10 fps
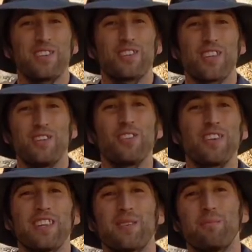so that you can
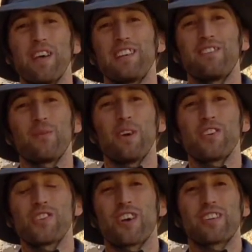get the best
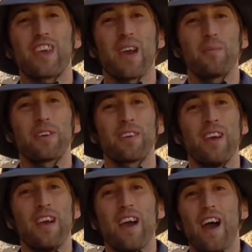information on camping,
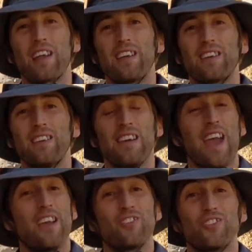hiking,
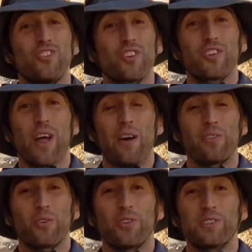and just general
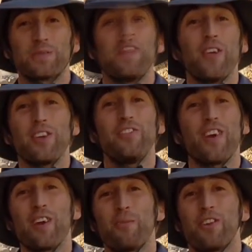outdoors. Thank you
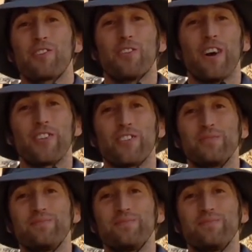very much for watching.